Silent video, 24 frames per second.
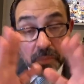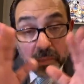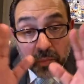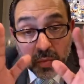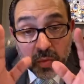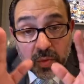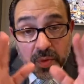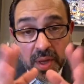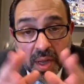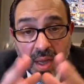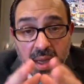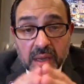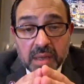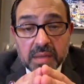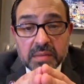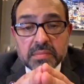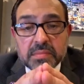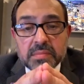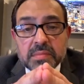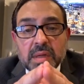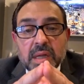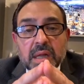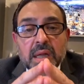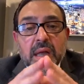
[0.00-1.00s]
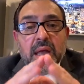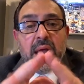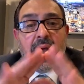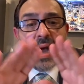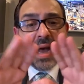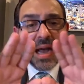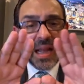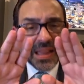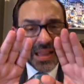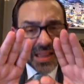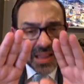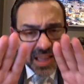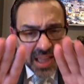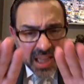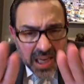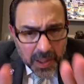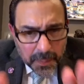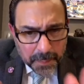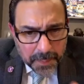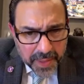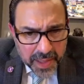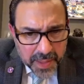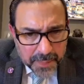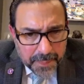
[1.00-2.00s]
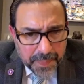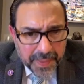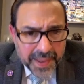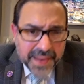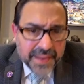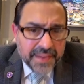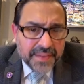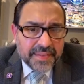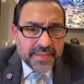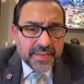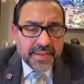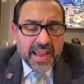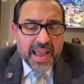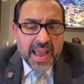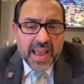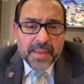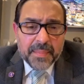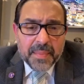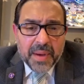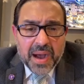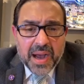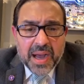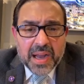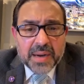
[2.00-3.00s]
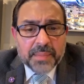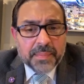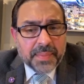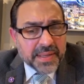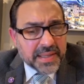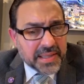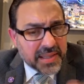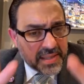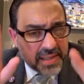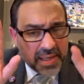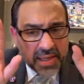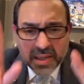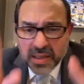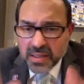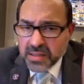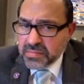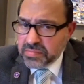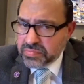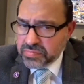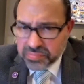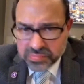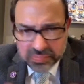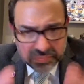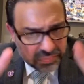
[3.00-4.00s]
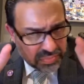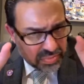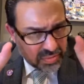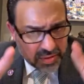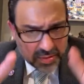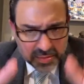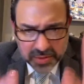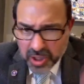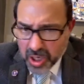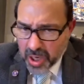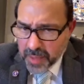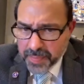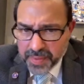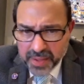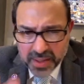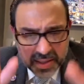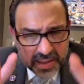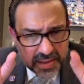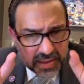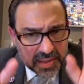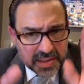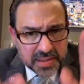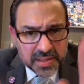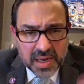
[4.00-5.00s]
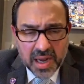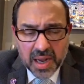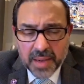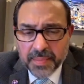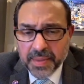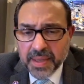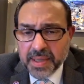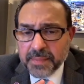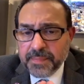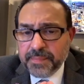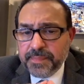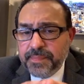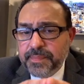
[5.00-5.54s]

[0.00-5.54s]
Okay. A little bit of peace came on, but still, the turbulence is coming.